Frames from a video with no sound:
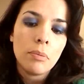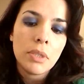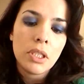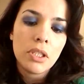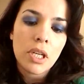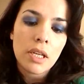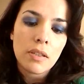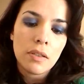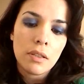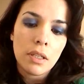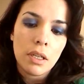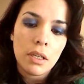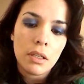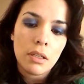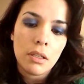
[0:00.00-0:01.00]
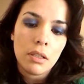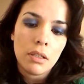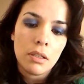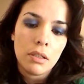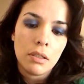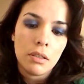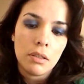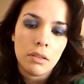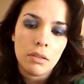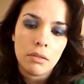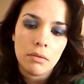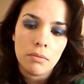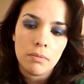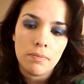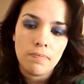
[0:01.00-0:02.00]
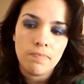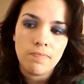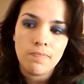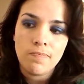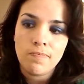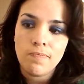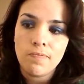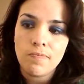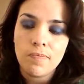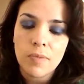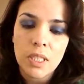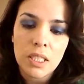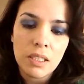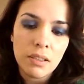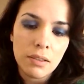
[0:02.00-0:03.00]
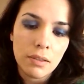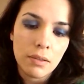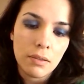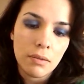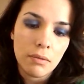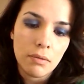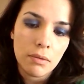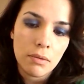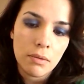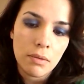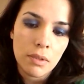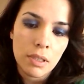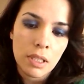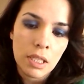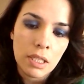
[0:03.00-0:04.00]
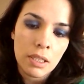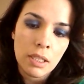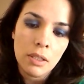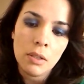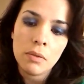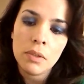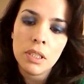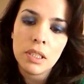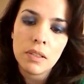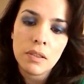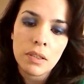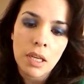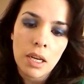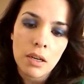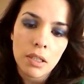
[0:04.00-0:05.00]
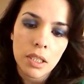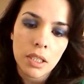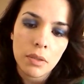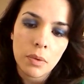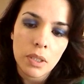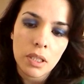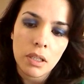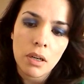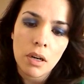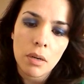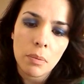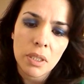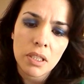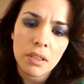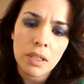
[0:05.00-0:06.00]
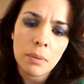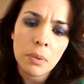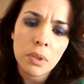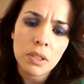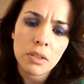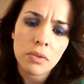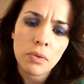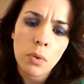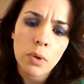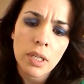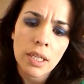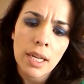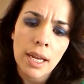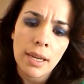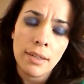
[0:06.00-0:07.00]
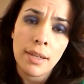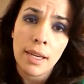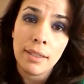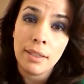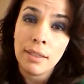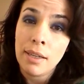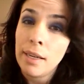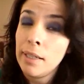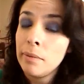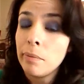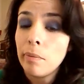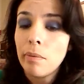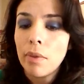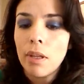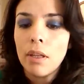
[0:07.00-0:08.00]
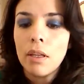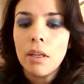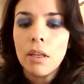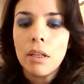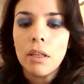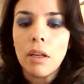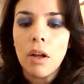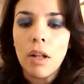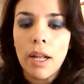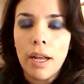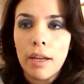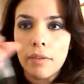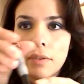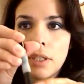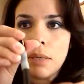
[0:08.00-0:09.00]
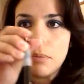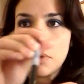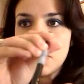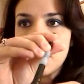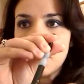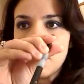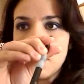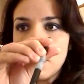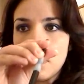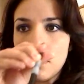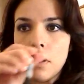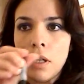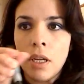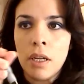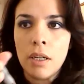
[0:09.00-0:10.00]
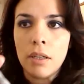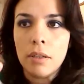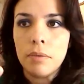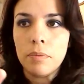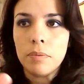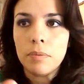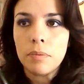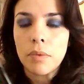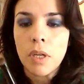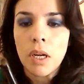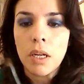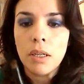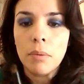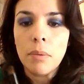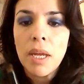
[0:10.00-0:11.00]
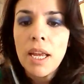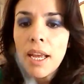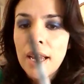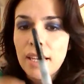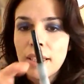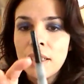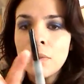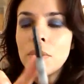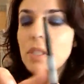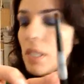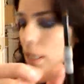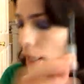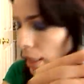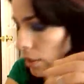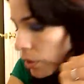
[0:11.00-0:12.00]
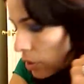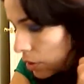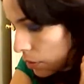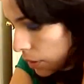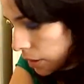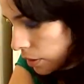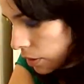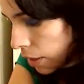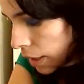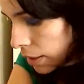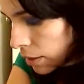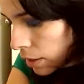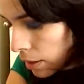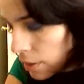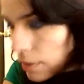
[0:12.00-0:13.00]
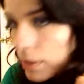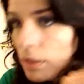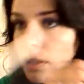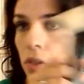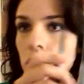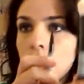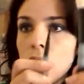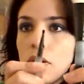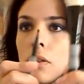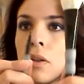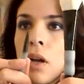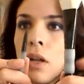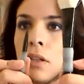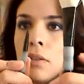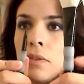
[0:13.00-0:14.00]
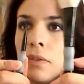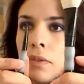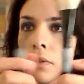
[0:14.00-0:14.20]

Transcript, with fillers: Majestic, Mm, it doesn't, they, they don't really say on here what they are, but the number is forty-nine ninety-nine. They all have numbers um, on them, and these ones I like too. I should, I, I guess I didn't show you all of